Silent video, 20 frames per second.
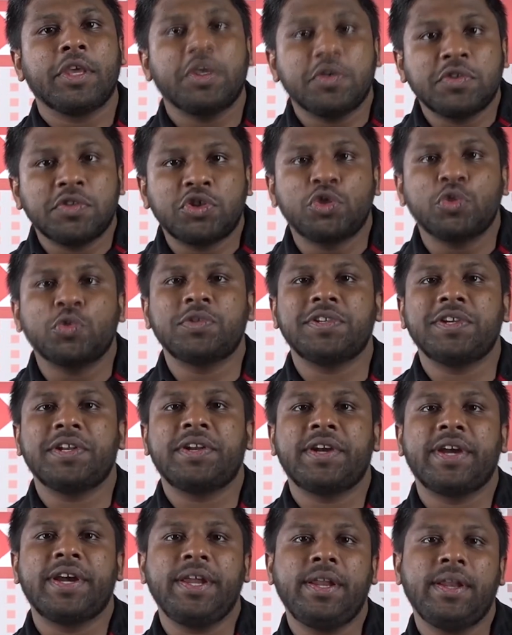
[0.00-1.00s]
you
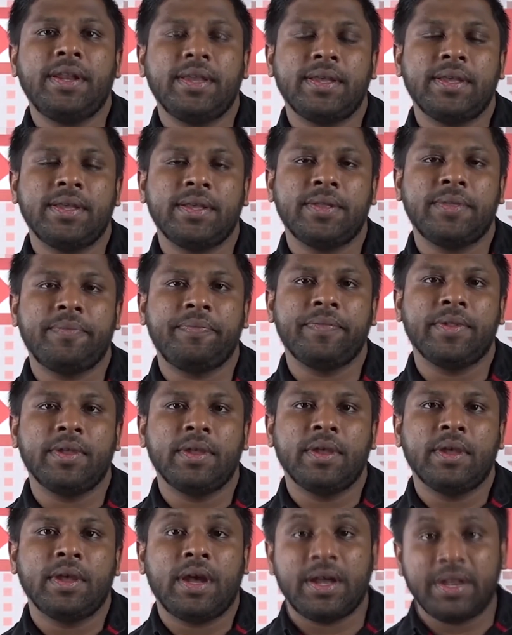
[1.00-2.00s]
choose it, right?
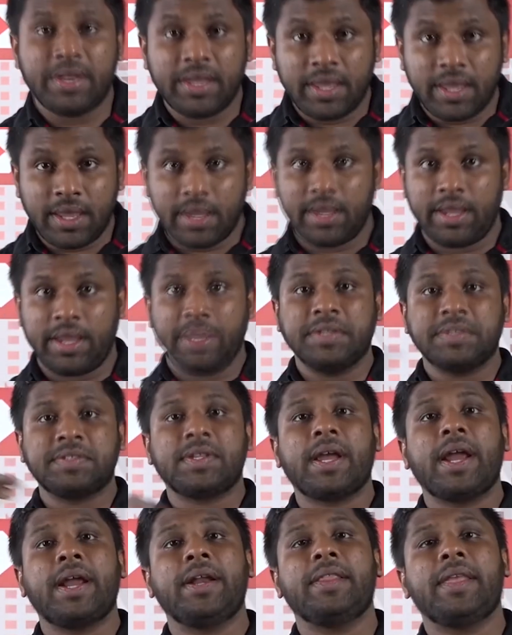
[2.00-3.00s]
And
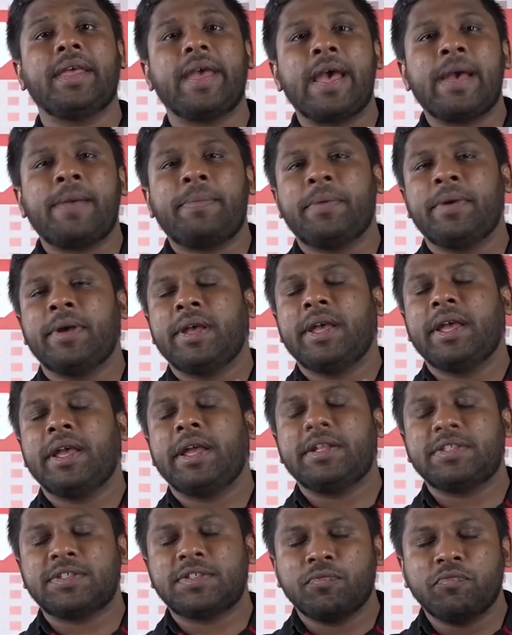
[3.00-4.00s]
inside the
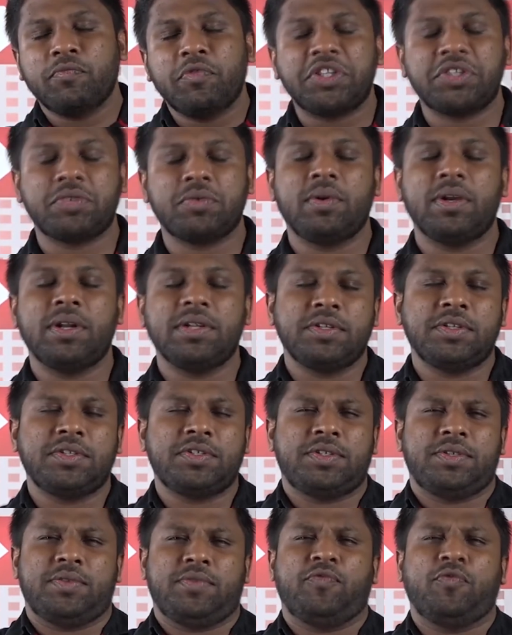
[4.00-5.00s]
app, it's
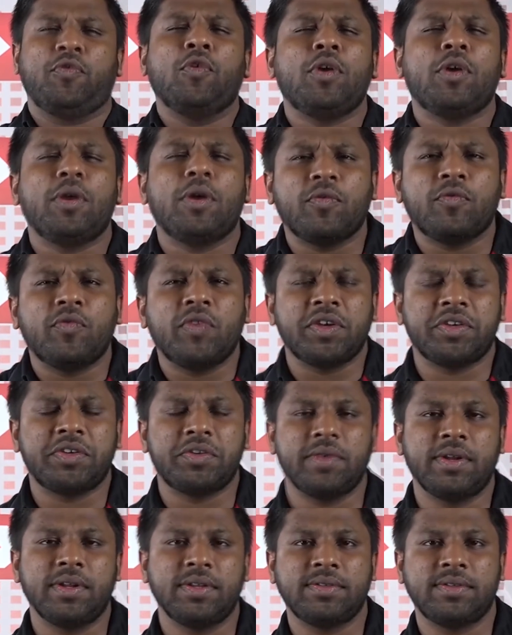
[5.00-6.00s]
visuals. It's full of
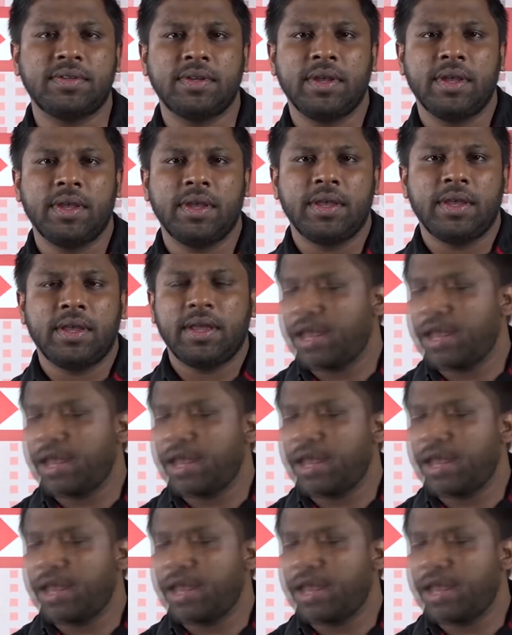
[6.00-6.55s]
visuals.